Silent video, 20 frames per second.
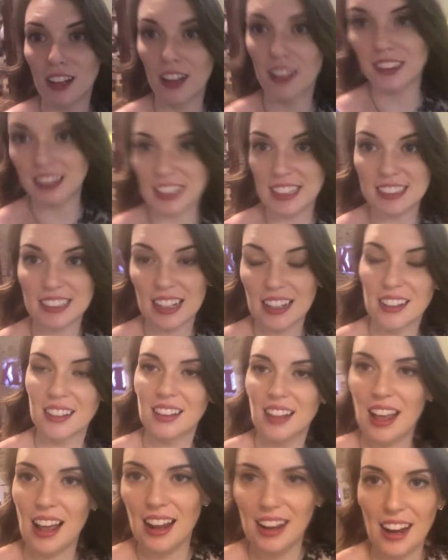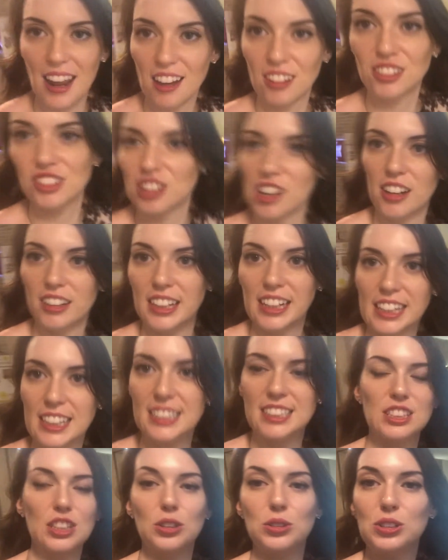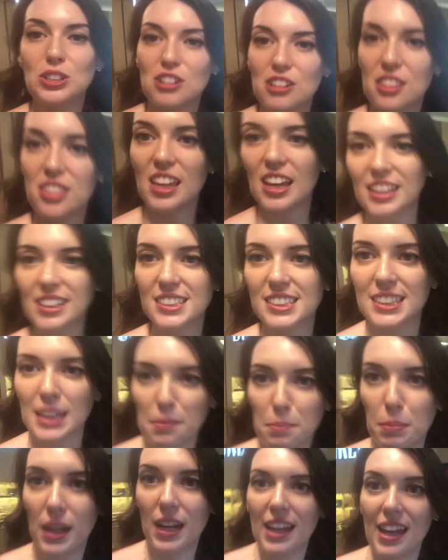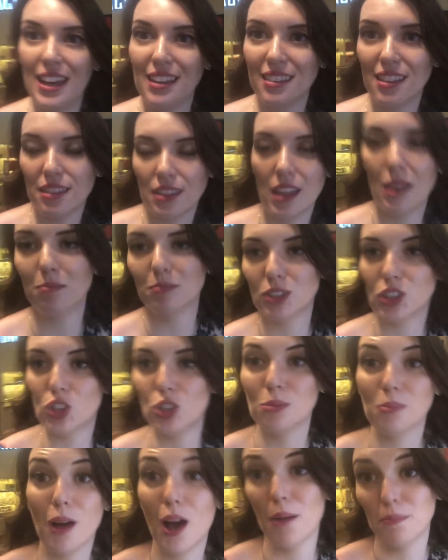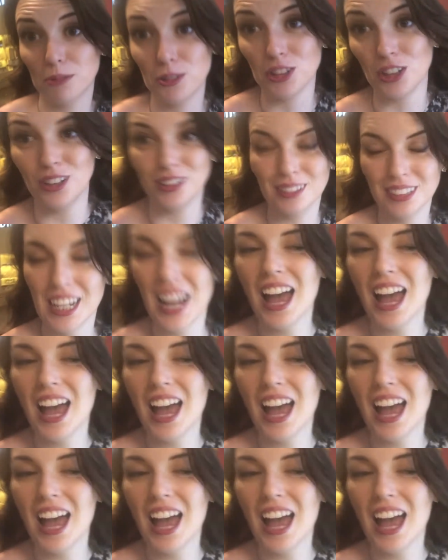on these little electronic scooter things that play the theme to Paw Patrol.